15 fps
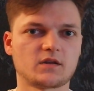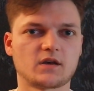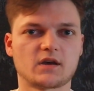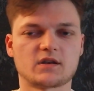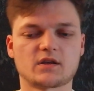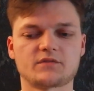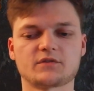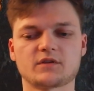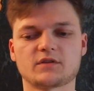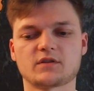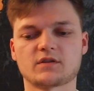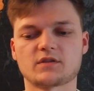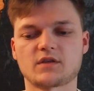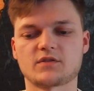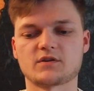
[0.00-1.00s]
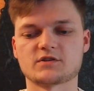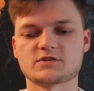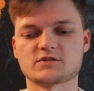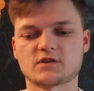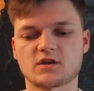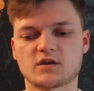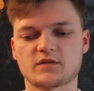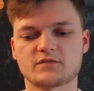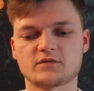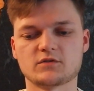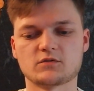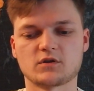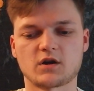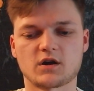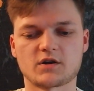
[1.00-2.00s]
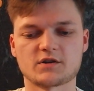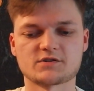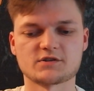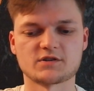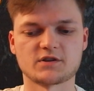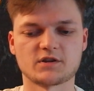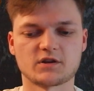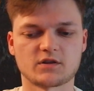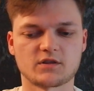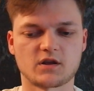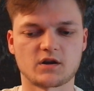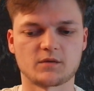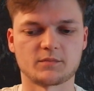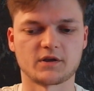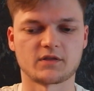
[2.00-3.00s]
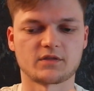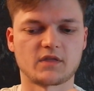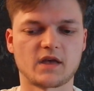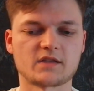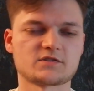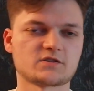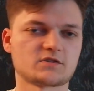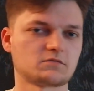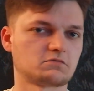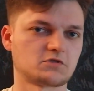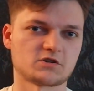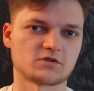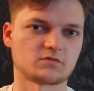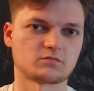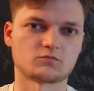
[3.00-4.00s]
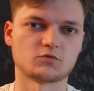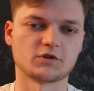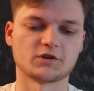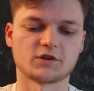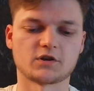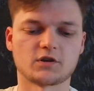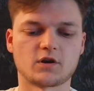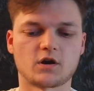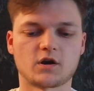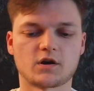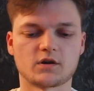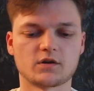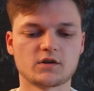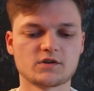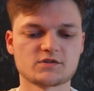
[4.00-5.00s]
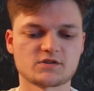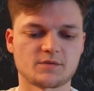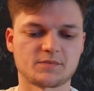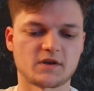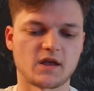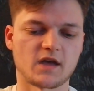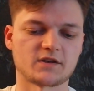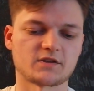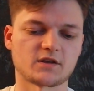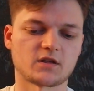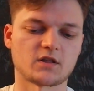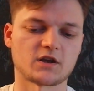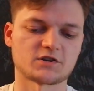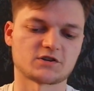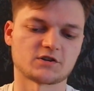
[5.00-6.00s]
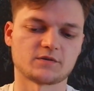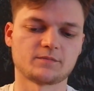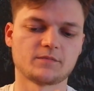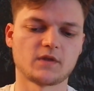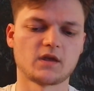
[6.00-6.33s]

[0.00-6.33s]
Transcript: I definitely think that there's a few cards in here that I'm like, that's just really good art, something to add to the collection.